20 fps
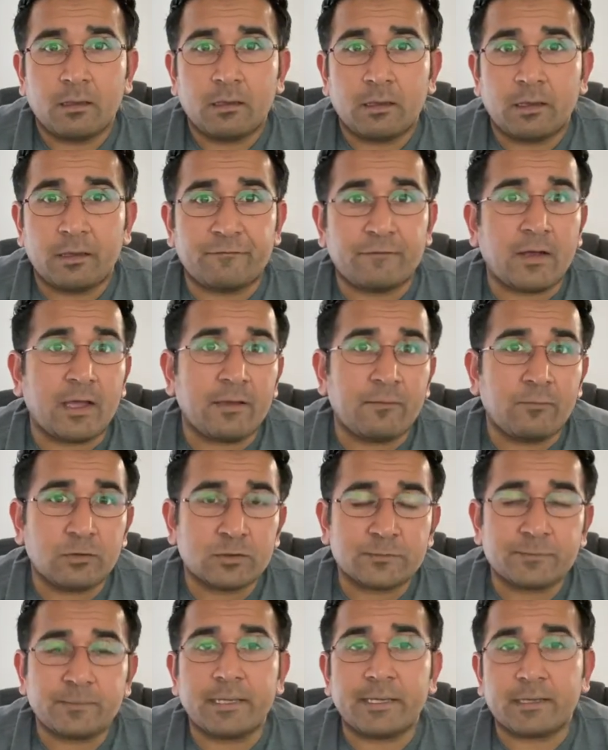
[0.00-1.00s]
If I
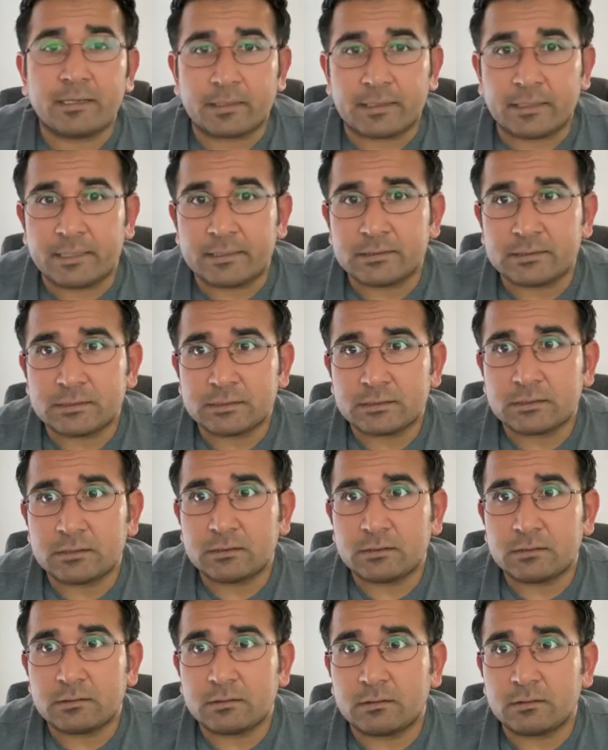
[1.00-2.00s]
was playing against
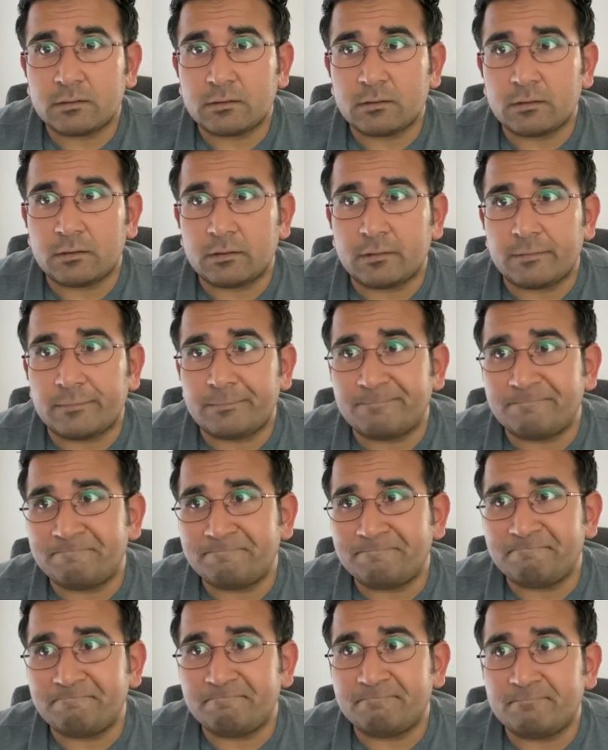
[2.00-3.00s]
uh,
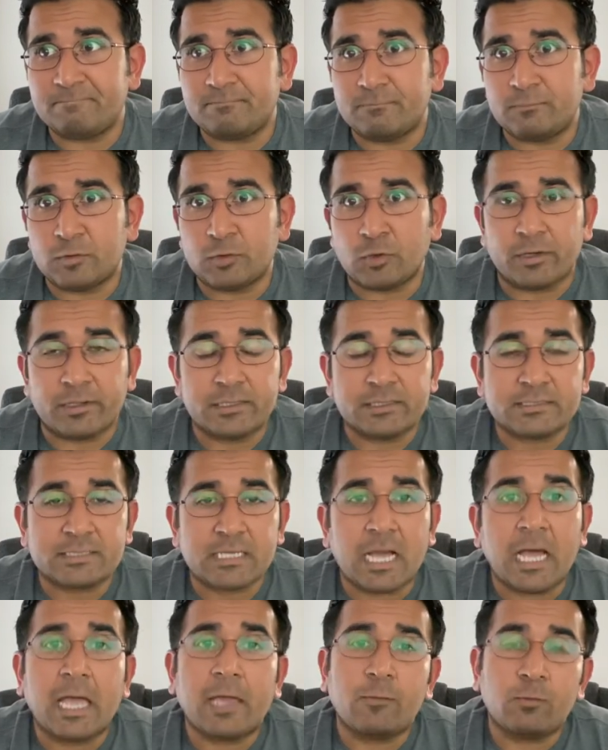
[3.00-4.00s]
Royals,
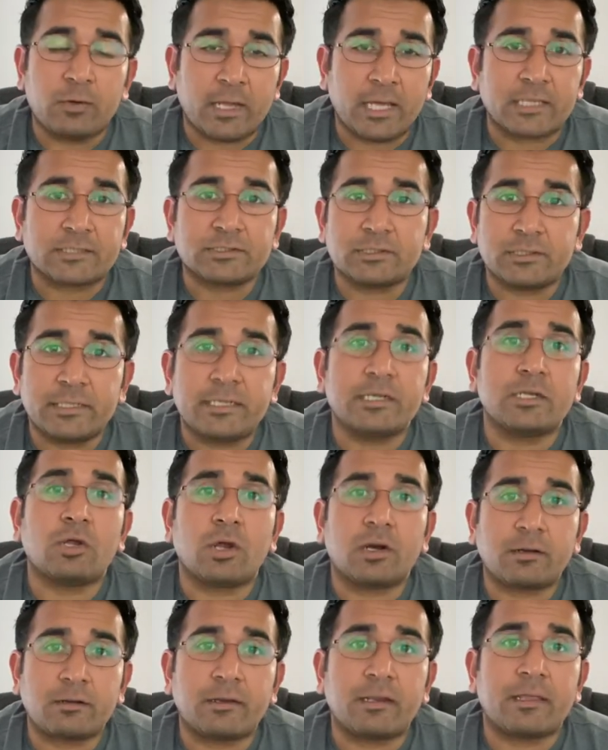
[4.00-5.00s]
I would actually
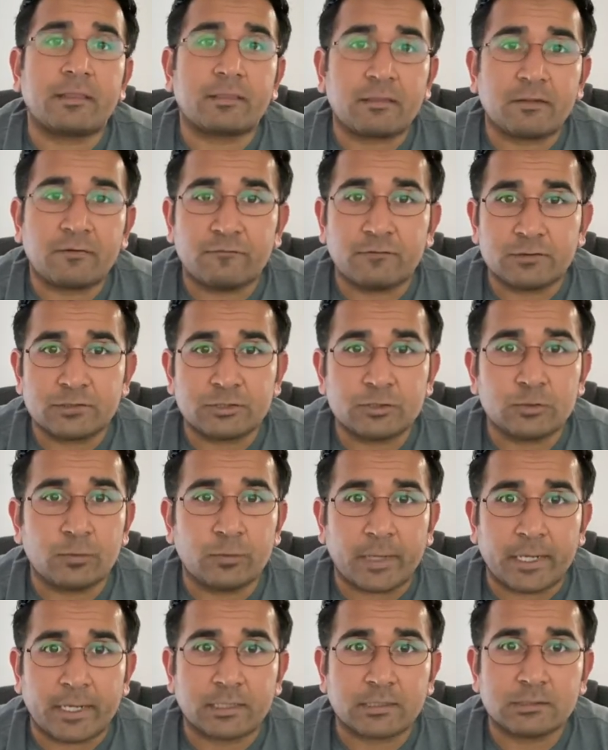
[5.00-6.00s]
not take their first two
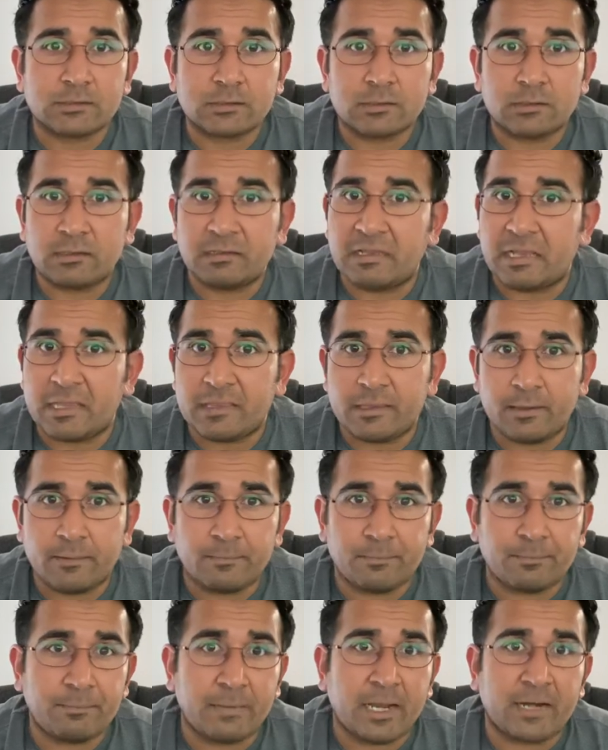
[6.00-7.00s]
wickets. Let
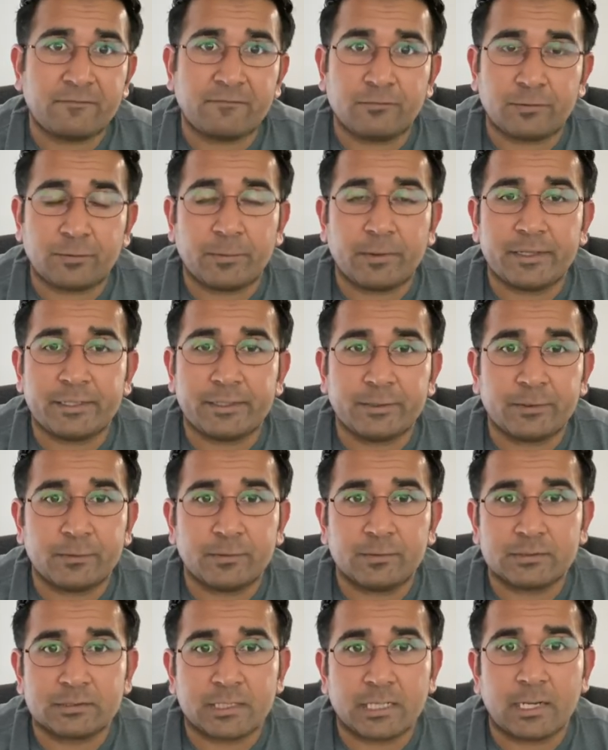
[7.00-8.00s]
them bat for 20
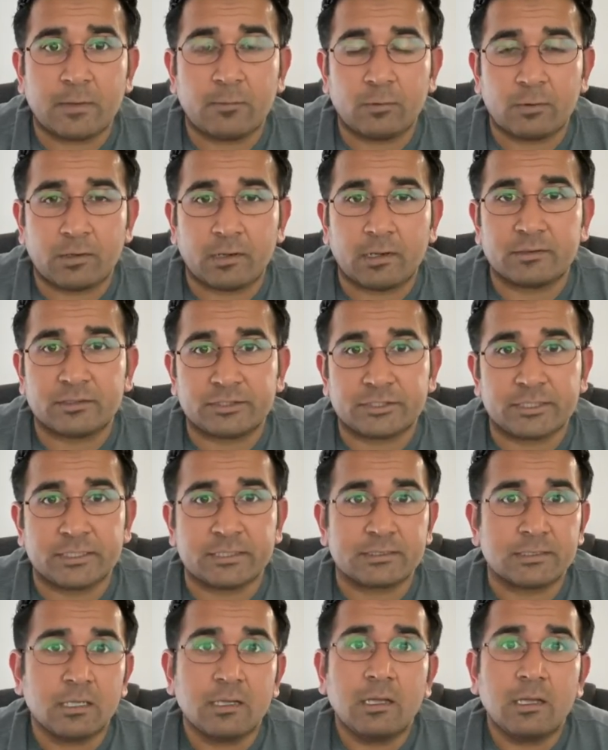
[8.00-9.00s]
overs, and I would rather
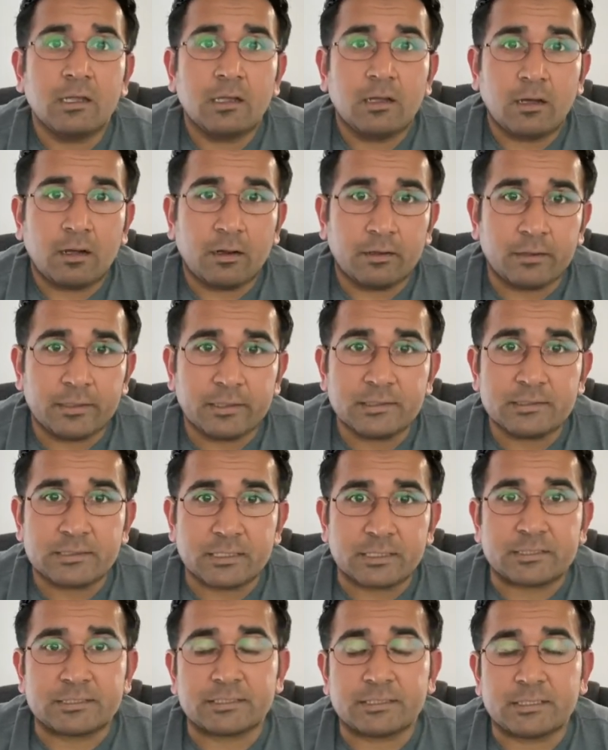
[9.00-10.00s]
chase
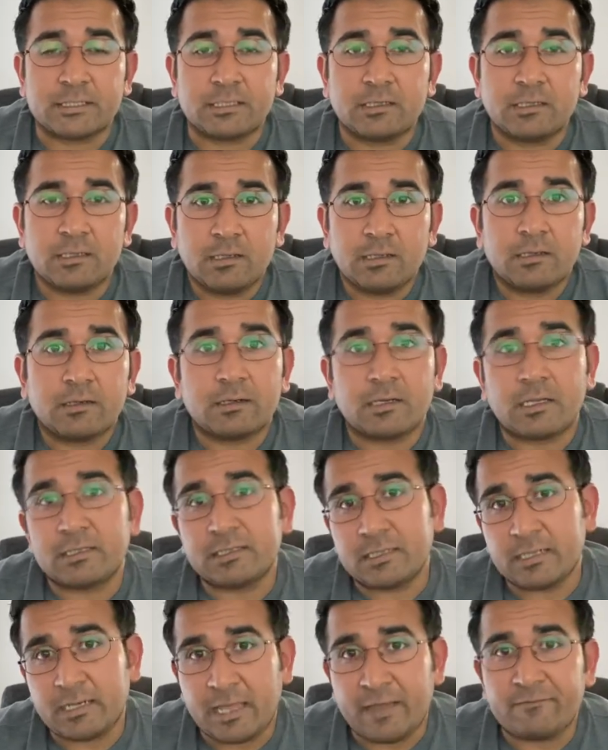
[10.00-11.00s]
160 rather
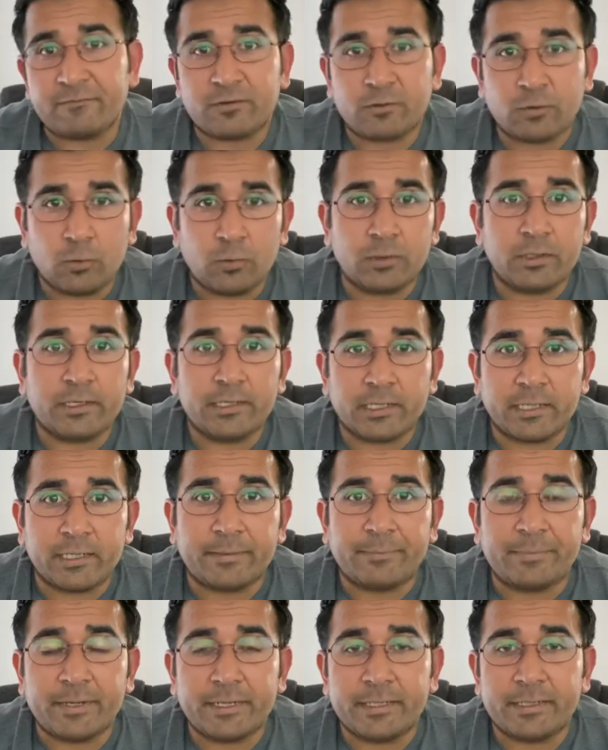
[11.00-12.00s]
than have Kohli and
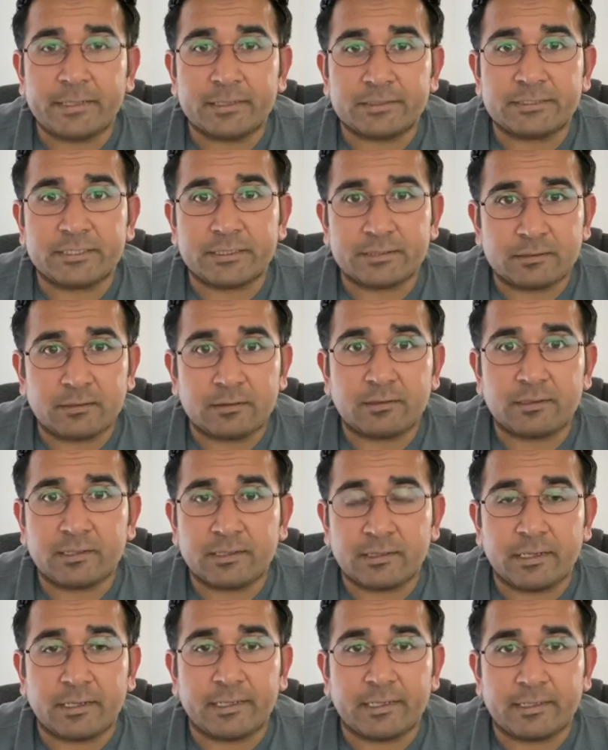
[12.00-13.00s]
ABD and chase
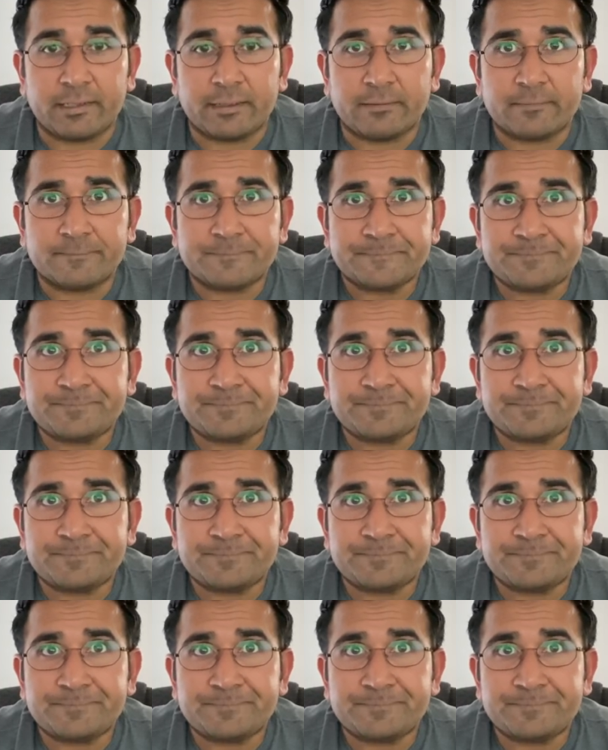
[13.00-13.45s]
190.